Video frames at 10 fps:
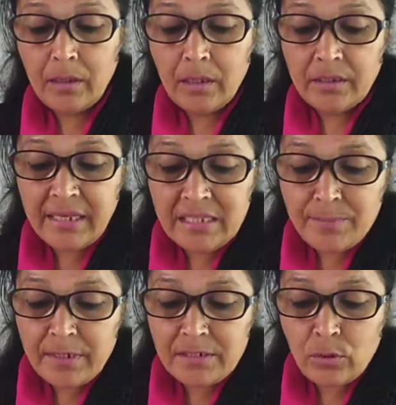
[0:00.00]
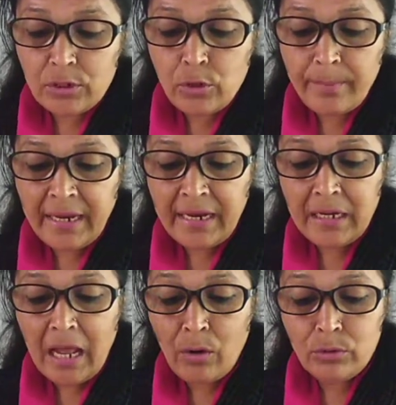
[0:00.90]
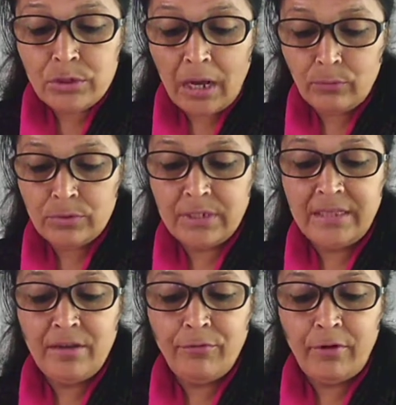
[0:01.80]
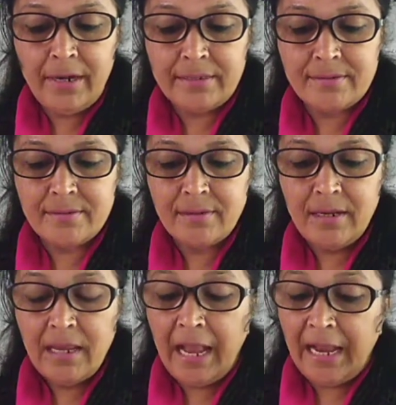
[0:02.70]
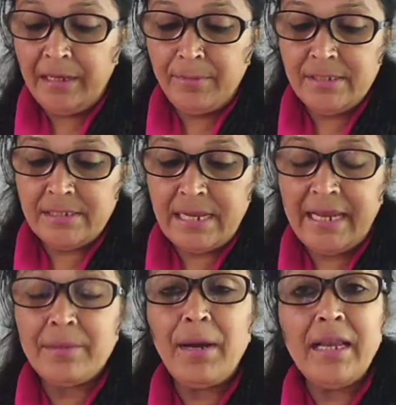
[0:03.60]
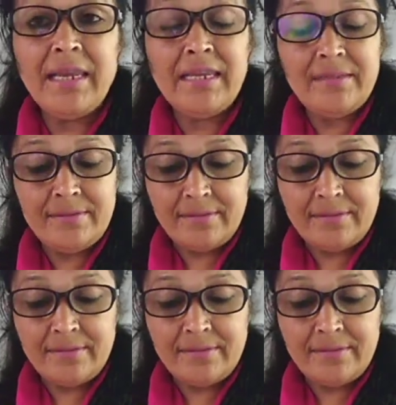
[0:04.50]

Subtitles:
These birds also make loud sounds in the forest. Animals like monkeys,